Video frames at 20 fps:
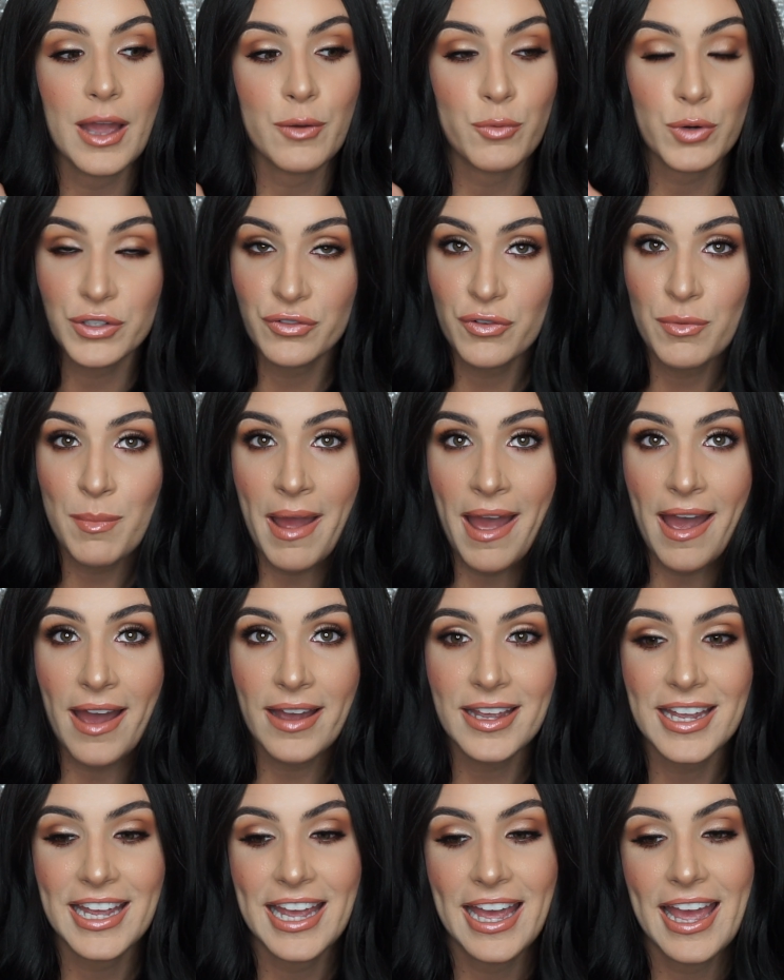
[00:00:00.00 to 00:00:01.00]
I worked for
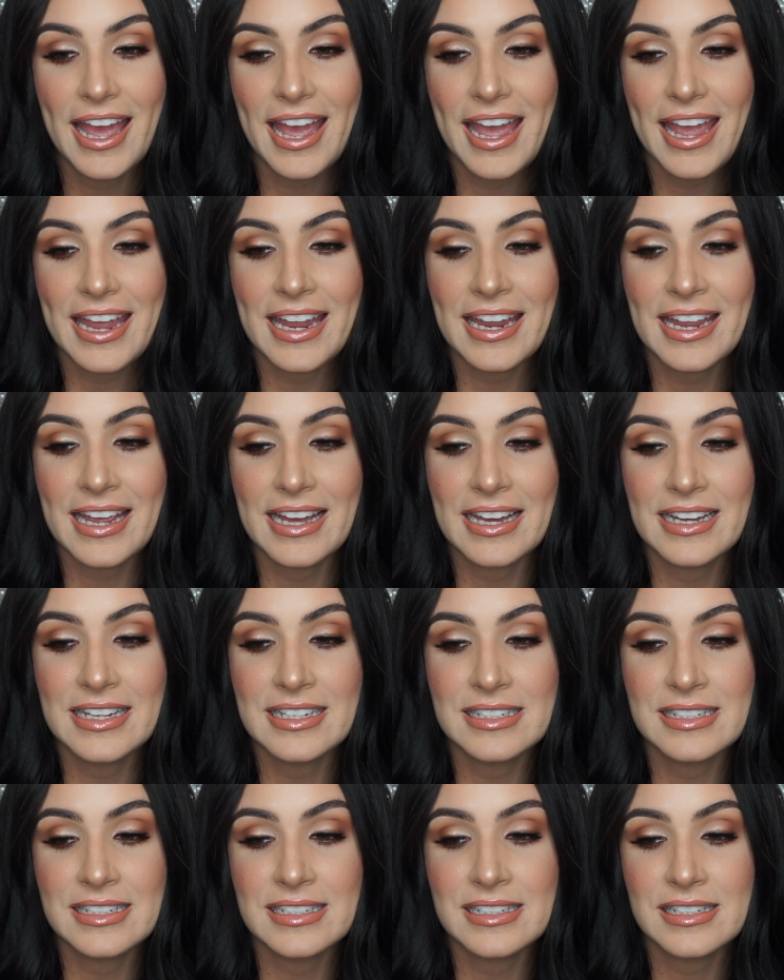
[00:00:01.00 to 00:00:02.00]
MAC,
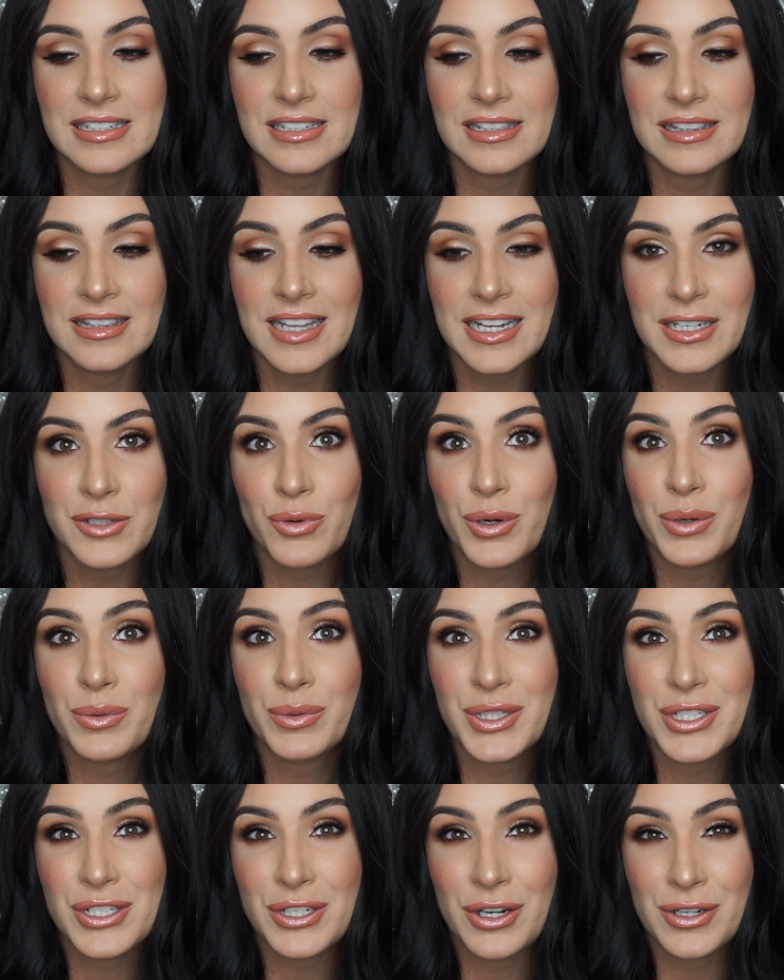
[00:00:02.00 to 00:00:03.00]
and that's where I
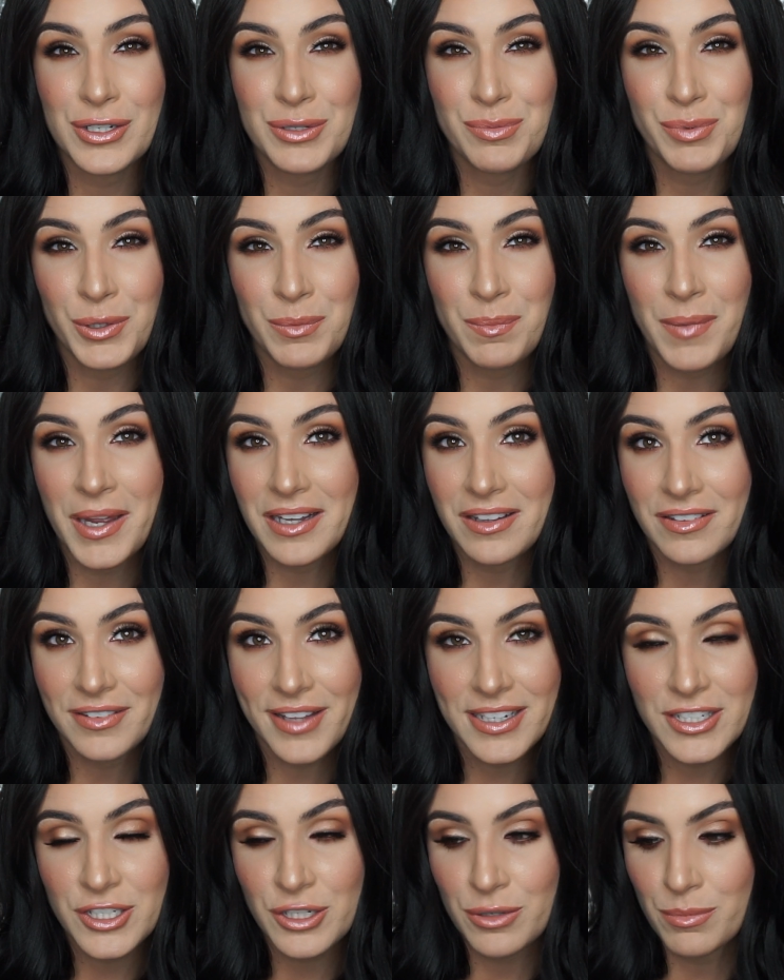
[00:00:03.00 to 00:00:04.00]
really started to build my
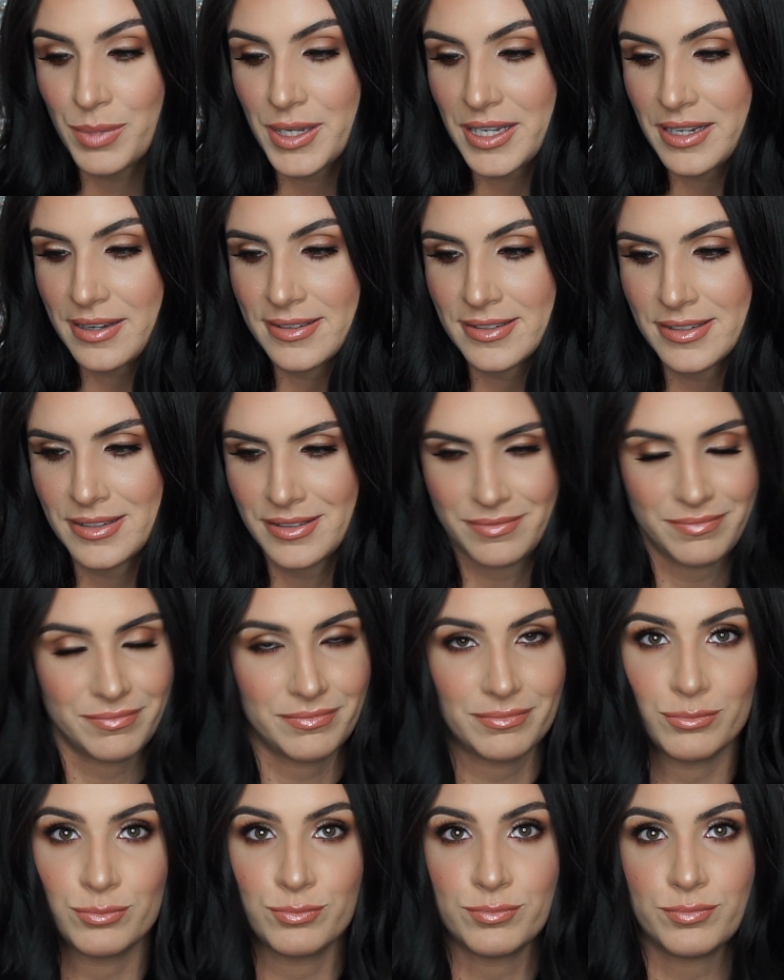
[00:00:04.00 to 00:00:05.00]
collection because
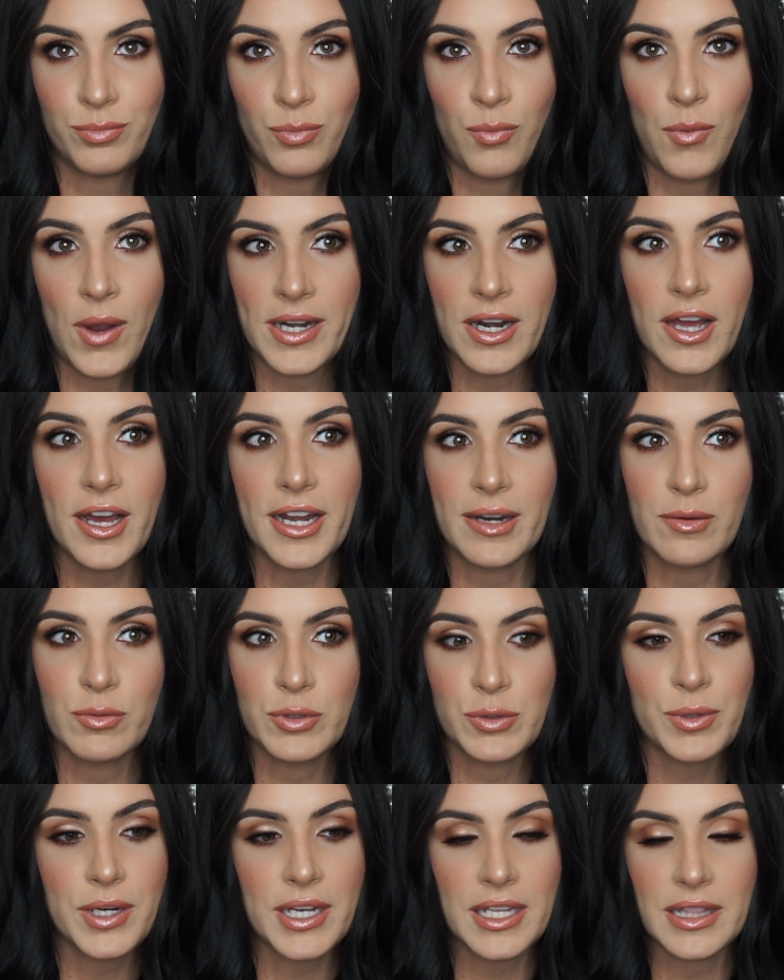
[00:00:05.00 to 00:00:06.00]
why not? I
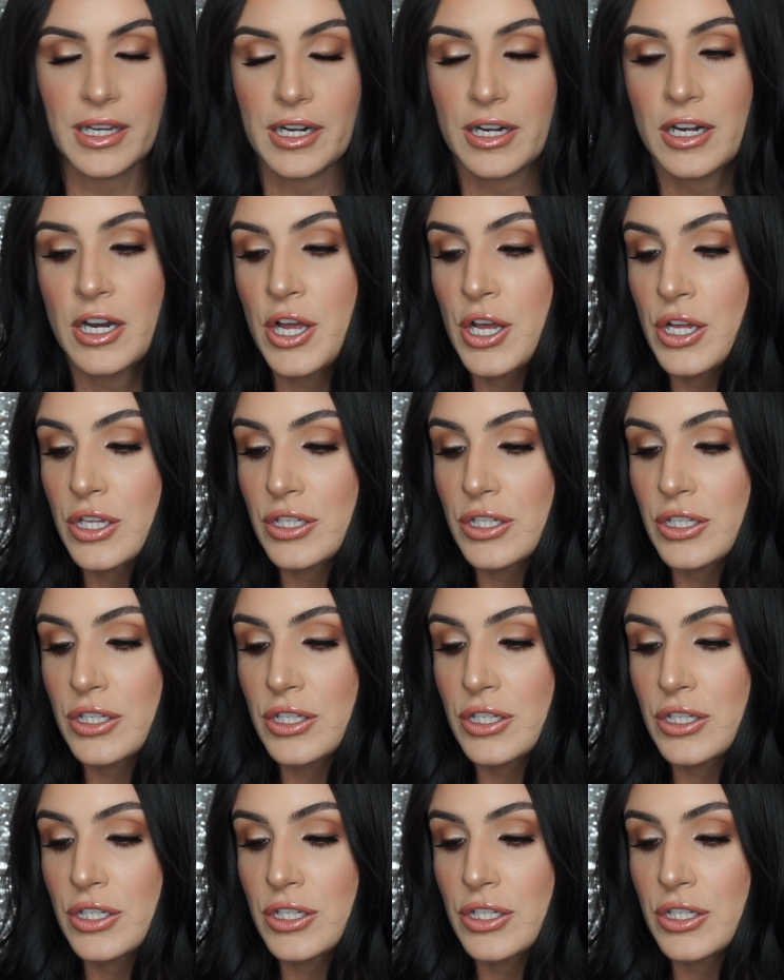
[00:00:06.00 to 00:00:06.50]
was working there.